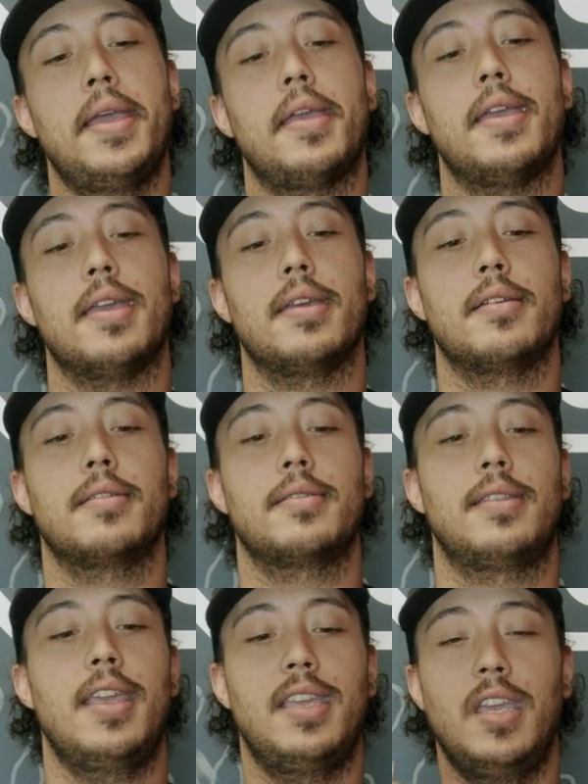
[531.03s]
is
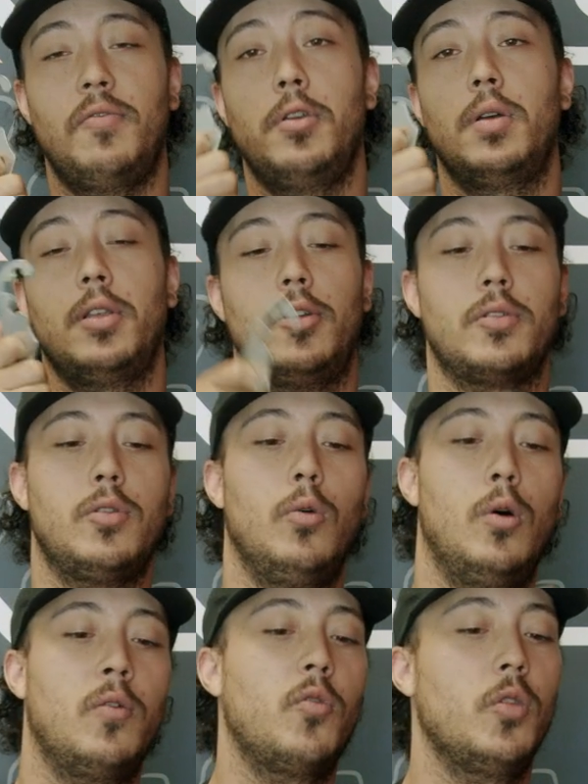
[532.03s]
they give you a little
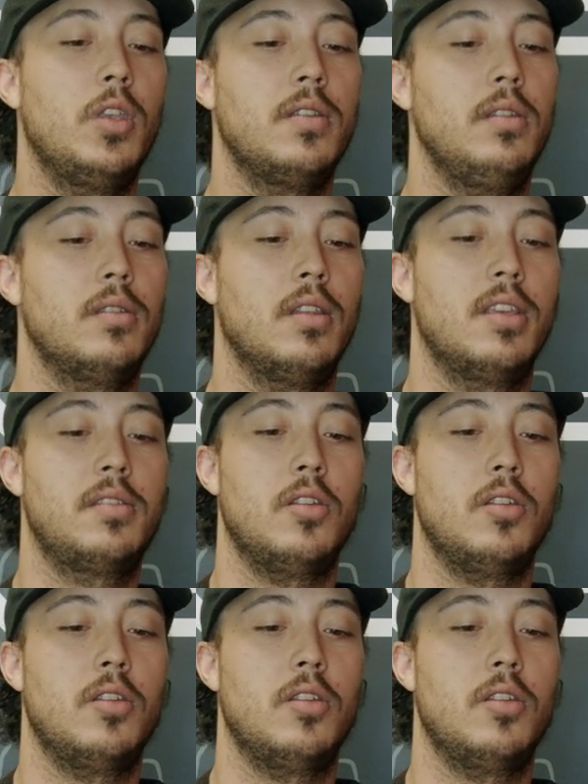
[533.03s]
tool for this